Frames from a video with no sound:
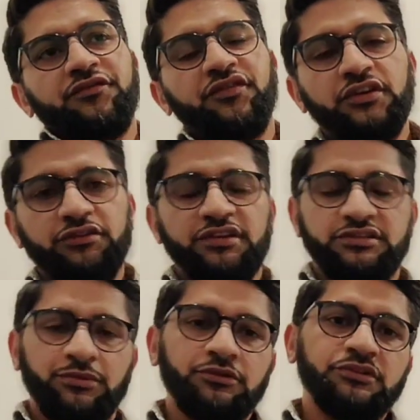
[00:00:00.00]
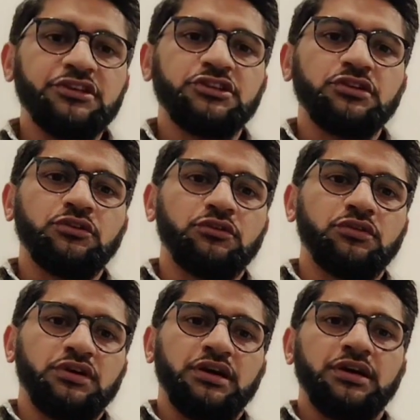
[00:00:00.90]
Further exploration
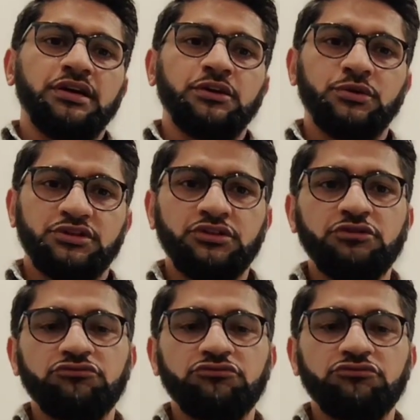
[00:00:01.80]
or questioning